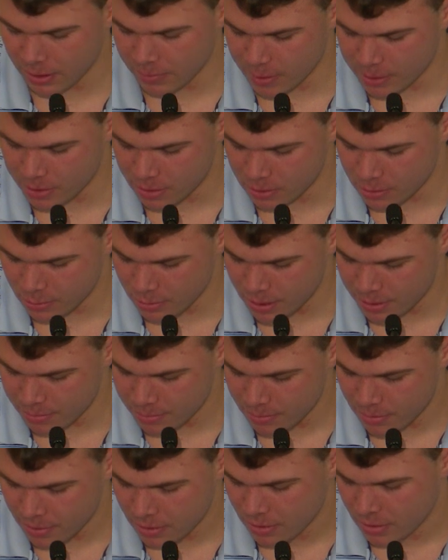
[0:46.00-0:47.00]
about the trip,
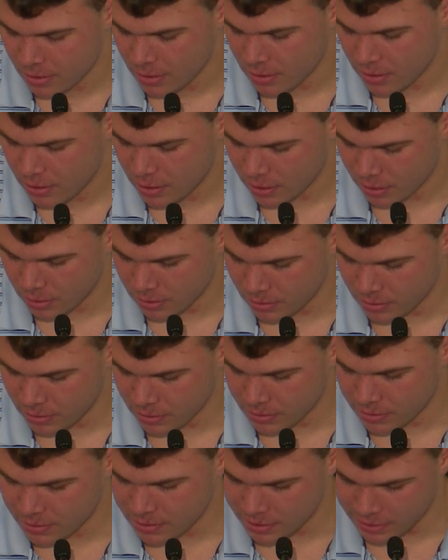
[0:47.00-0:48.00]

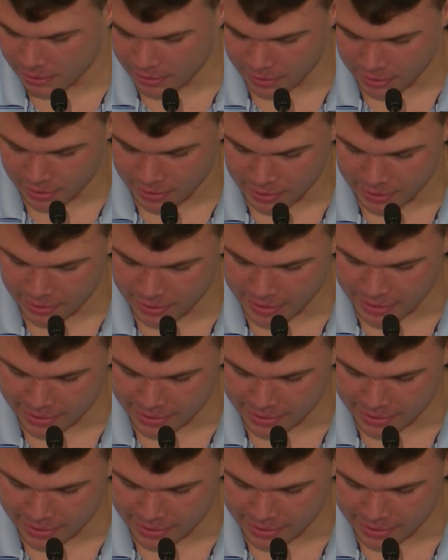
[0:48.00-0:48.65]
including the singing and the